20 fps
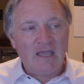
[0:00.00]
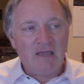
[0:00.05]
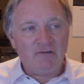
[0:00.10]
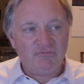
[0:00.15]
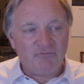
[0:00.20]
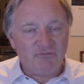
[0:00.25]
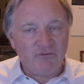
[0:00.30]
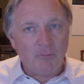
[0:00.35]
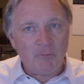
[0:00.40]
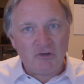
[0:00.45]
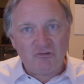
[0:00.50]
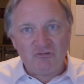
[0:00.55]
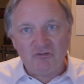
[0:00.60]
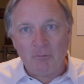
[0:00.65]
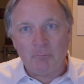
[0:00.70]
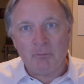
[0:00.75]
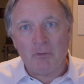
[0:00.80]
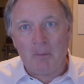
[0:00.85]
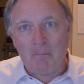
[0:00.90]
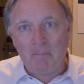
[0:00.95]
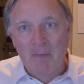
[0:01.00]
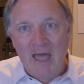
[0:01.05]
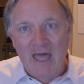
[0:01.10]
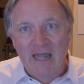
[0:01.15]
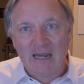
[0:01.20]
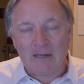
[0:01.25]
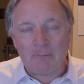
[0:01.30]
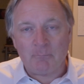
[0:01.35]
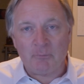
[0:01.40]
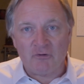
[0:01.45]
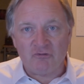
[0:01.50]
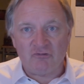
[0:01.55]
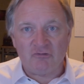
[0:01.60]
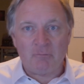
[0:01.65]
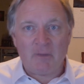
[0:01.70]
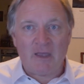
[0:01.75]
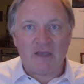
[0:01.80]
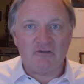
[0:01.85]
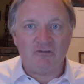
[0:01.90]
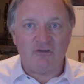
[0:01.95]
From a diplomatic
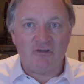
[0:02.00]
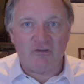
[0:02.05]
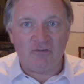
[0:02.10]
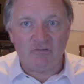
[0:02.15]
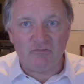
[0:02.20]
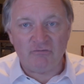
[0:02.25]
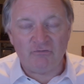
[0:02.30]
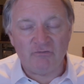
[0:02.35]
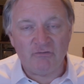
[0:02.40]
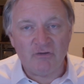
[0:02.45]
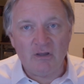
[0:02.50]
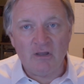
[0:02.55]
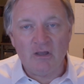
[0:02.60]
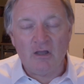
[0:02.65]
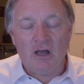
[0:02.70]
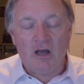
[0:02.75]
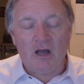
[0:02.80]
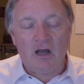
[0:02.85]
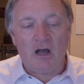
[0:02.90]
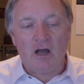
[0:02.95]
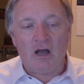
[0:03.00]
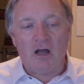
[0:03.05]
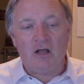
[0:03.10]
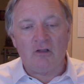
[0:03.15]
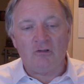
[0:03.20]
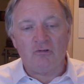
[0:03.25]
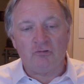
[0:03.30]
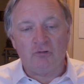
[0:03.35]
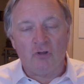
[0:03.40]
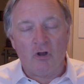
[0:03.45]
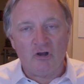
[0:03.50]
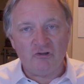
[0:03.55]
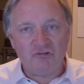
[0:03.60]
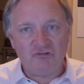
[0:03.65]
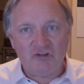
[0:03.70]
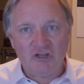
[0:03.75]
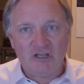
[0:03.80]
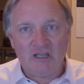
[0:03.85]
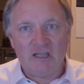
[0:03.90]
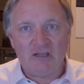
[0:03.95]
perspective,
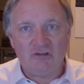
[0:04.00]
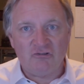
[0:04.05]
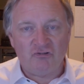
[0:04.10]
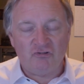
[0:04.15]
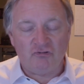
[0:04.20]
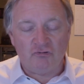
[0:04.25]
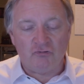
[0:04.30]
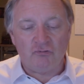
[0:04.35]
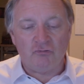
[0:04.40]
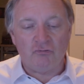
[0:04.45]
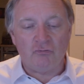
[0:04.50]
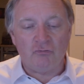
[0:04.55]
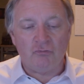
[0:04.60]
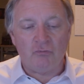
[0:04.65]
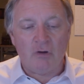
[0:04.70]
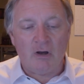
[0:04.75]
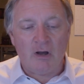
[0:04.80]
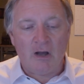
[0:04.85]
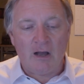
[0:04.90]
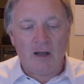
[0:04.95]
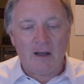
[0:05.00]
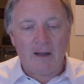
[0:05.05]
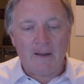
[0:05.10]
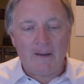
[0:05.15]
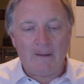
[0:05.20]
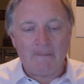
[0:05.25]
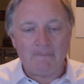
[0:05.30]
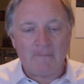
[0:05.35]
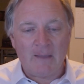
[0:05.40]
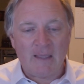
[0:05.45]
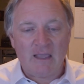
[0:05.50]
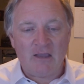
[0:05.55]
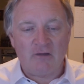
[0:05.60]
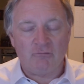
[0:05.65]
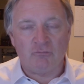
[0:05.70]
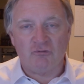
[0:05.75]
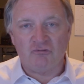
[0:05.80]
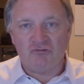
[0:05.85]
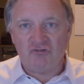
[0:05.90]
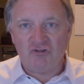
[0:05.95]
launching into a
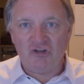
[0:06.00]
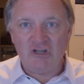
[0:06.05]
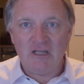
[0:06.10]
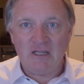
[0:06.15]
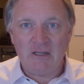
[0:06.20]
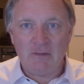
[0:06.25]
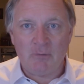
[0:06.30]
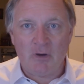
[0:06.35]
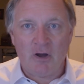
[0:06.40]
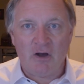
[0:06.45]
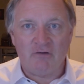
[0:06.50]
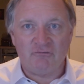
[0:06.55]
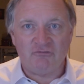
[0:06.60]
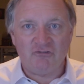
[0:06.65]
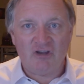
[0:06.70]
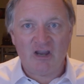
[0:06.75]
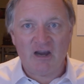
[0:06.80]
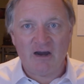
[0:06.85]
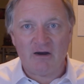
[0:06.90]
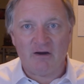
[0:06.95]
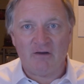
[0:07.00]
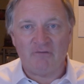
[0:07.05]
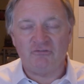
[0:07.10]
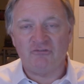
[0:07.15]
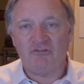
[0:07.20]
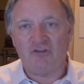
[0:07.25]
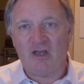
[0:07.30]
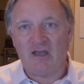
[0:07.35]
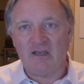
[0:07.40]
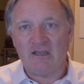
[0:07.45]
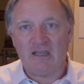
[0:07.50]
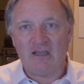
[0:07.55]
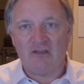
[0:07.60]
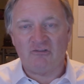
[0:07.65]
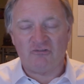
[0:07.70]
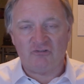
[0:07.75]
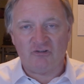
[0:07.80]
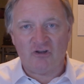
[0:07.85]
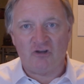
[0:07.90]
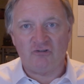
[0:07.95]
regime of tariffs
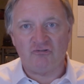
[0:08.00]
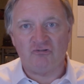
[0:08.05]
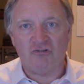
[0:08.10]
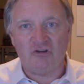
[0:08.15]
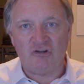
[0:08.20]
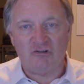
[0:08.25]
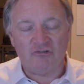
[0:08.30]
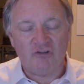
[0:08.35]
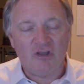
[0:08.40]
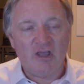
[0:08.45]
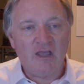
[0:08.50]
against countries